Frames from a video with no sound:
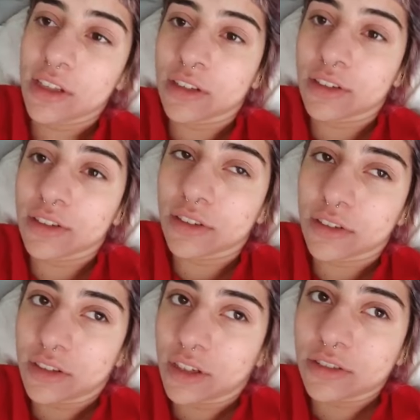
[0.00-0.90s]
in
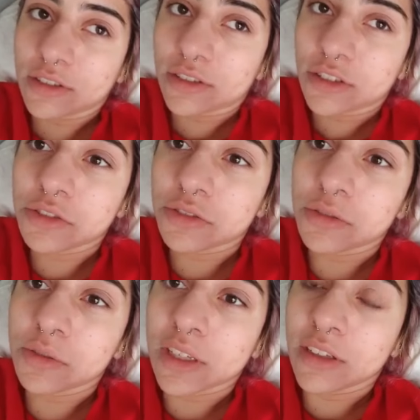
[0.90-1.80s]
like two
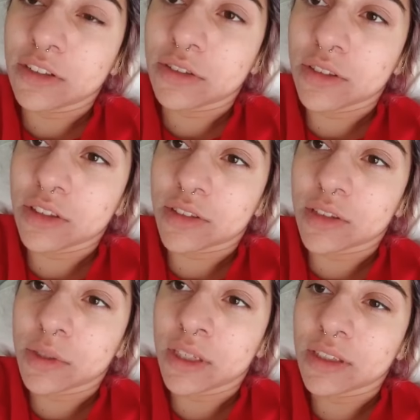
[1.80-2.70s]
week two or
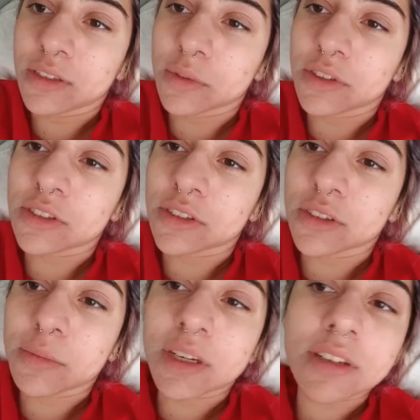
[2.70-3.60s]
three weeks, which is
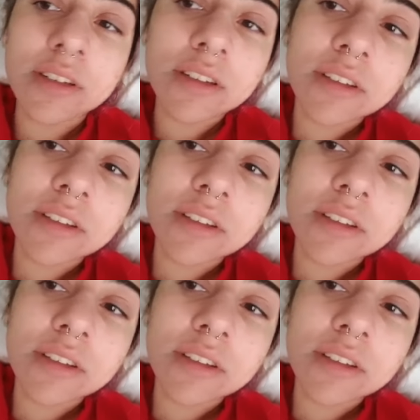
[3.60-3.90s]
really bad.